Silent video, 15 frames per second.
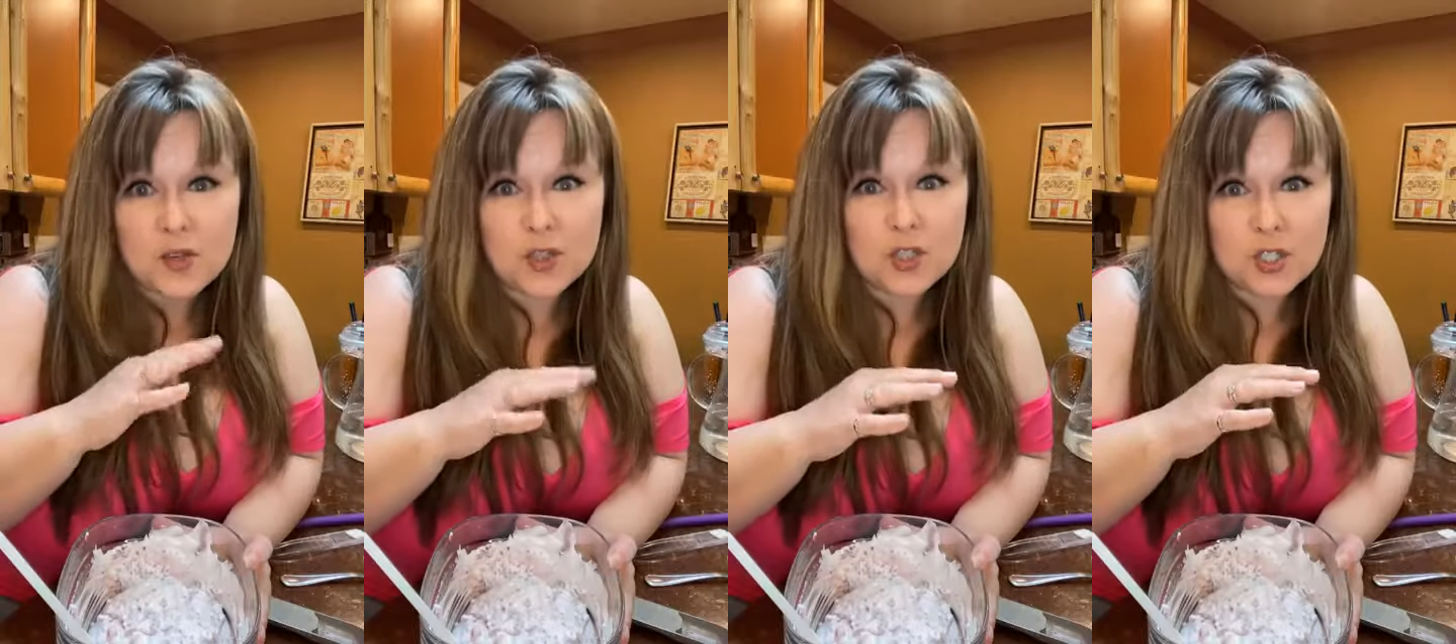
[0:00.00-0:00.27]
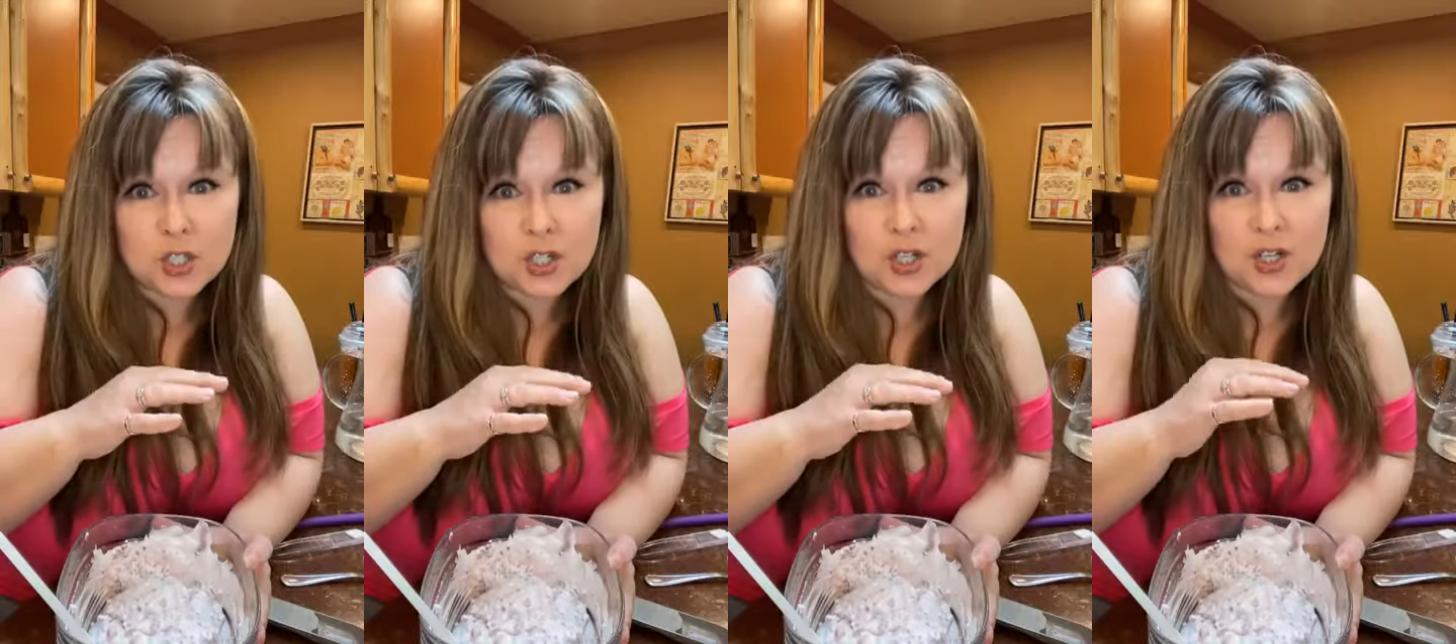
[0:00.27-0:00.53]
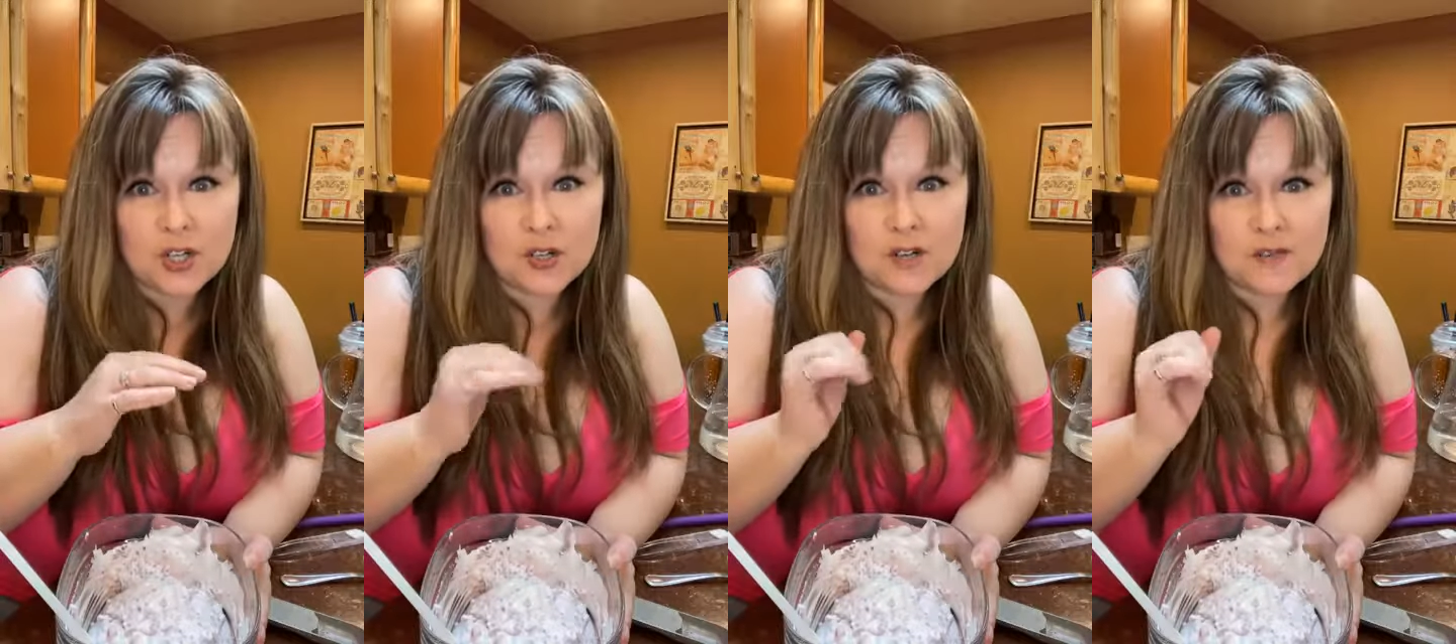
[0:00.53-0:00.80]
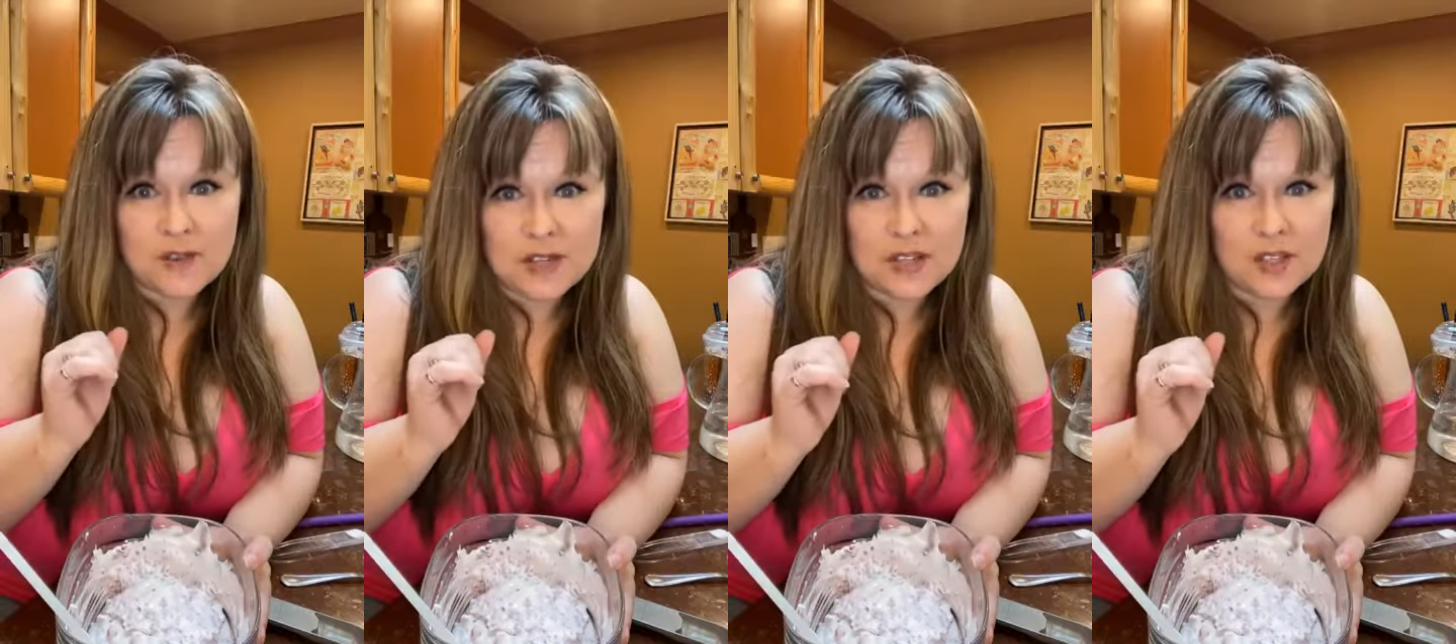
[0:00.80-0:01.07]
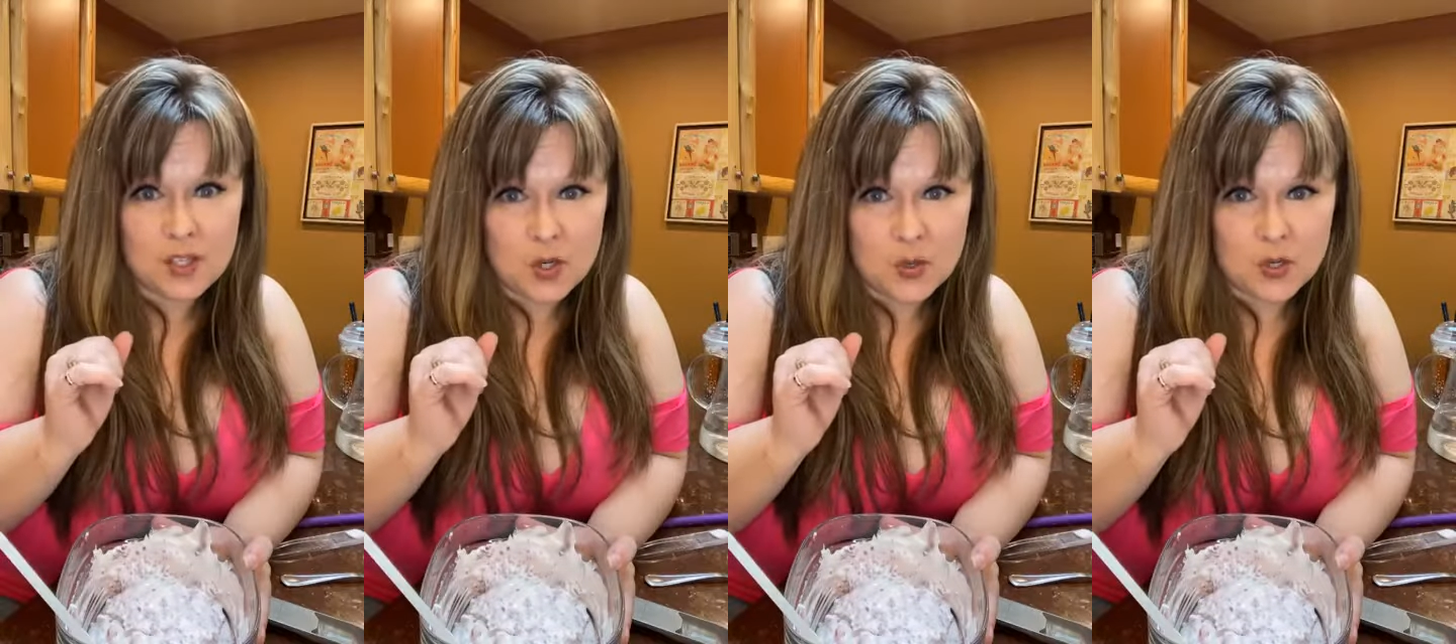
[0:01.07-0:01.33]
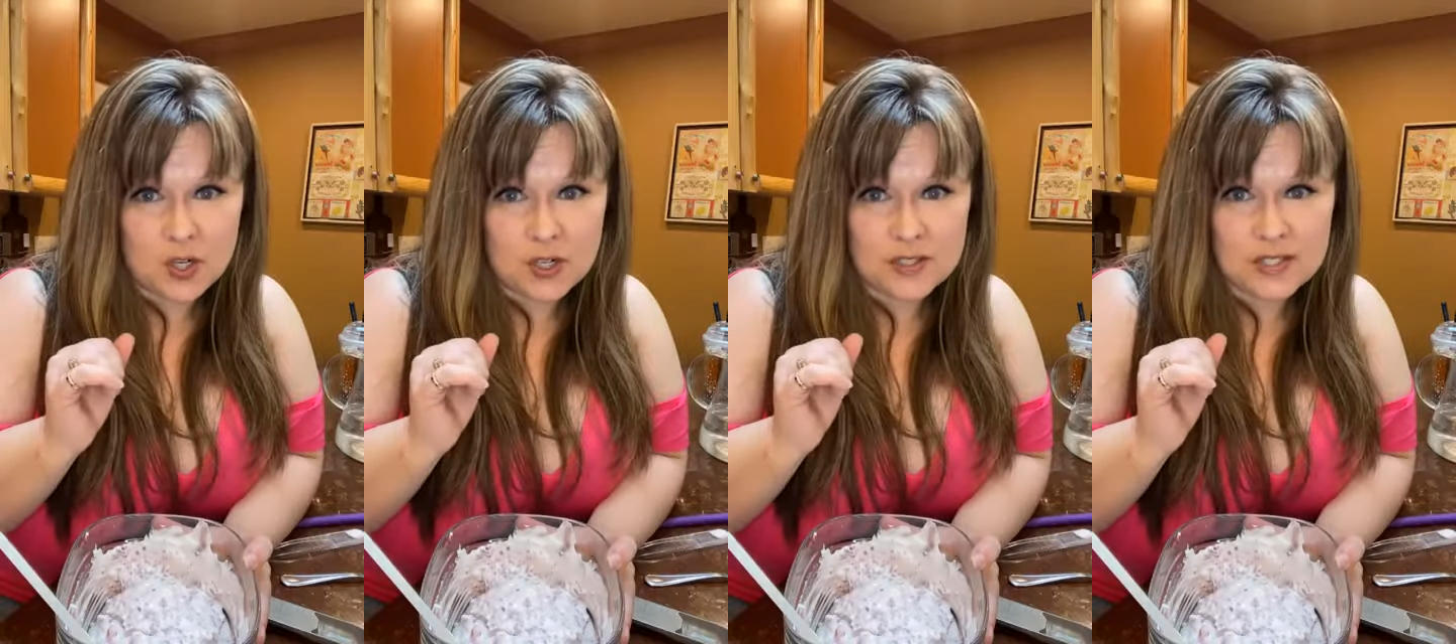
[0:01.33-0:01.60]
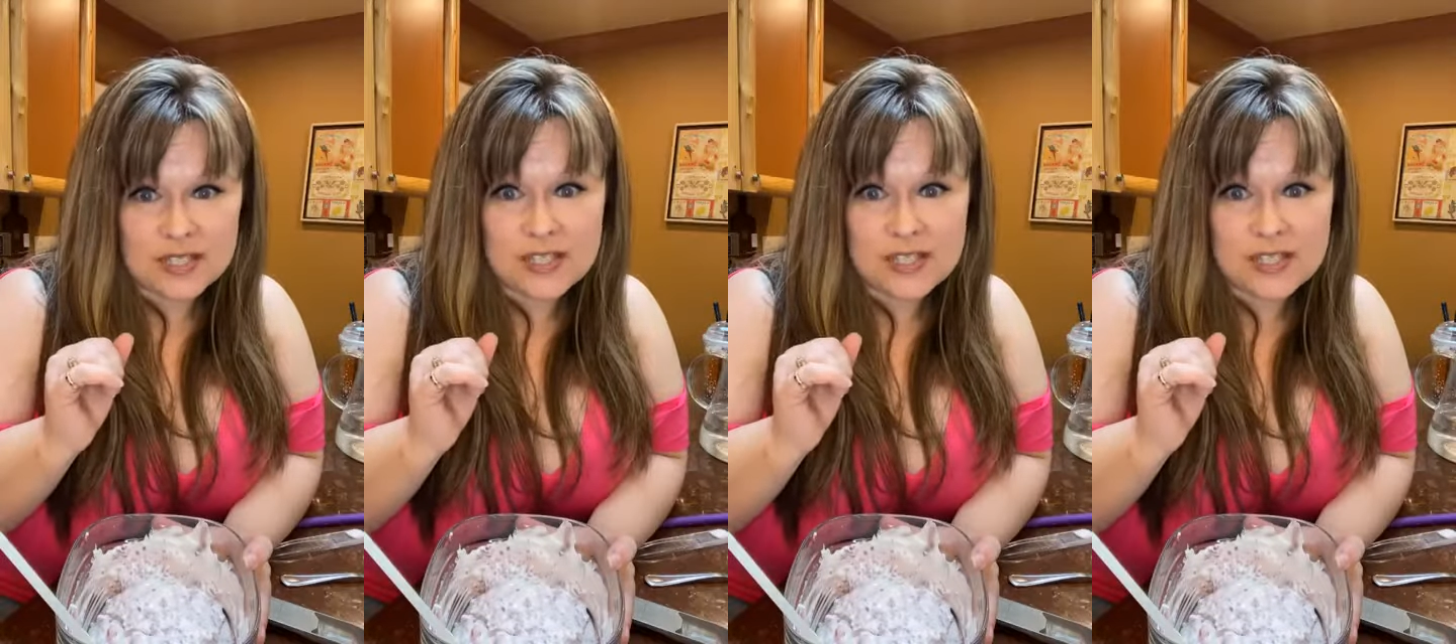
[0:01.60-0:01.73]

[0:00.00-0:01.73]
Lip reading: sugar vanilla yogurt.